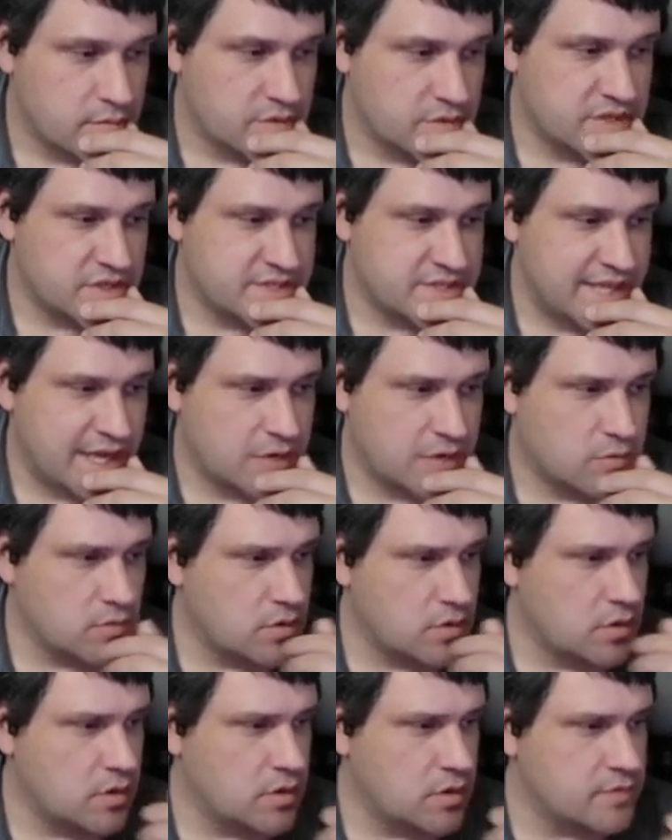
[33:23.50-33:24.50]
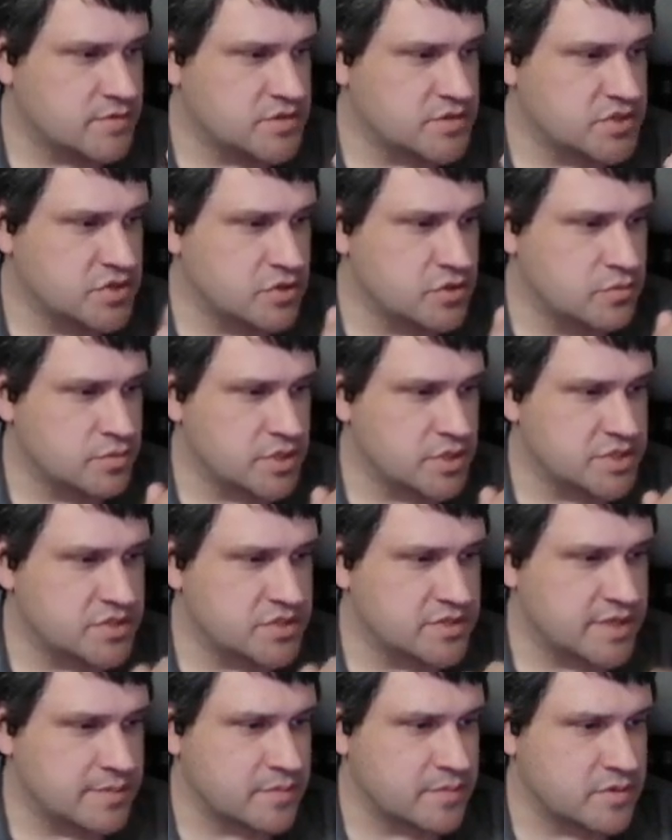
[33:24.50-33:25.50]
With an attack roll of 2 plus
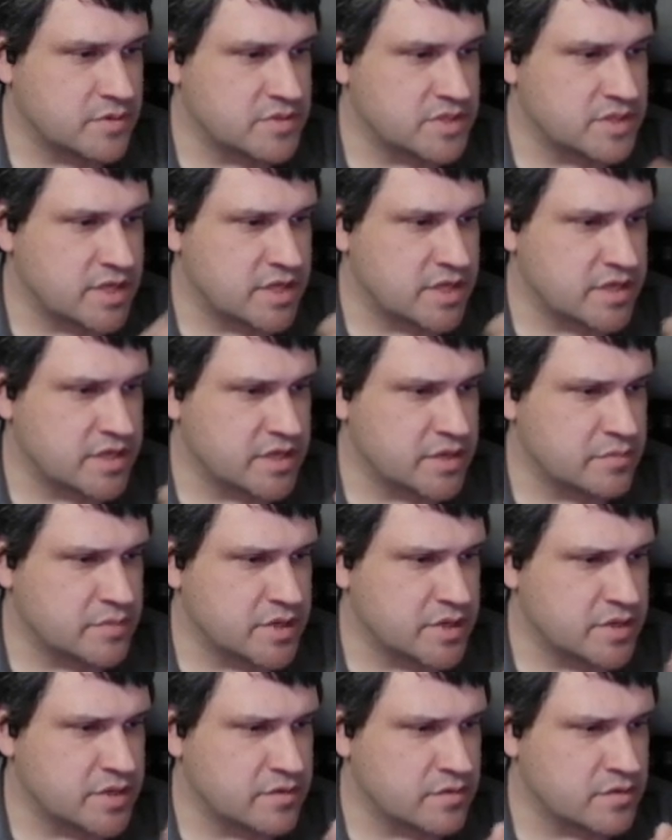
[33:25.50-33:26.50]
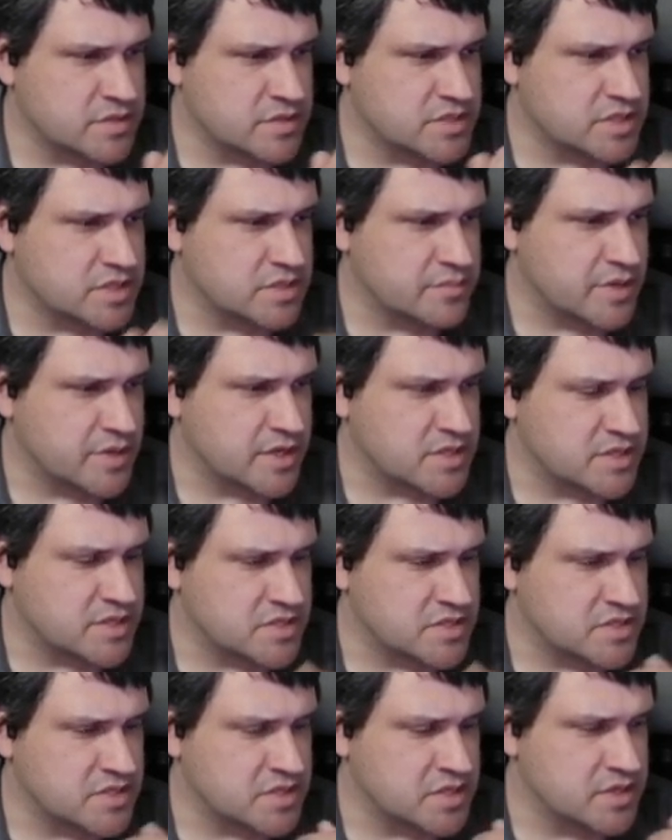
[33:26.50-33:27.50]
your attack roll, likely you meet or exceed a bandit's
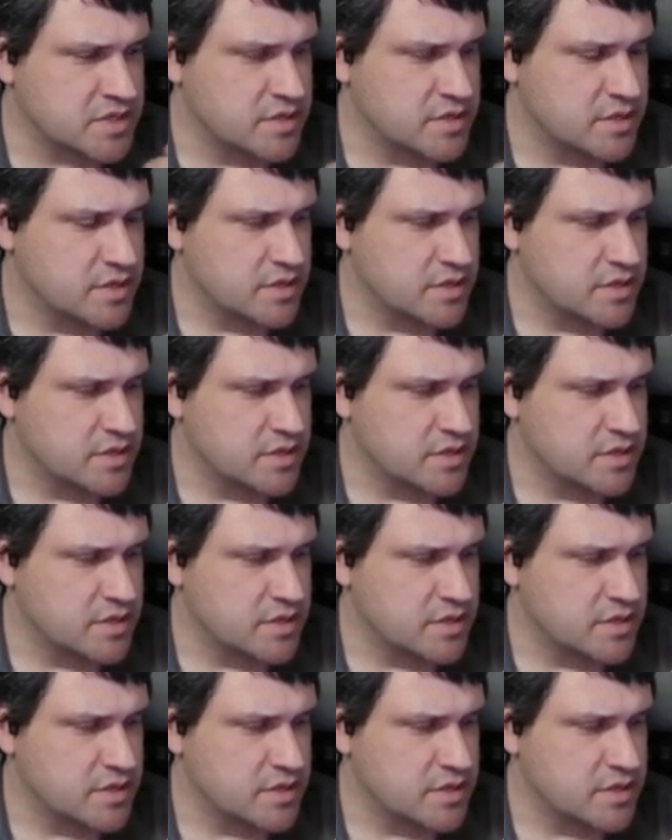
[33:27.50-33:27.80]
AC.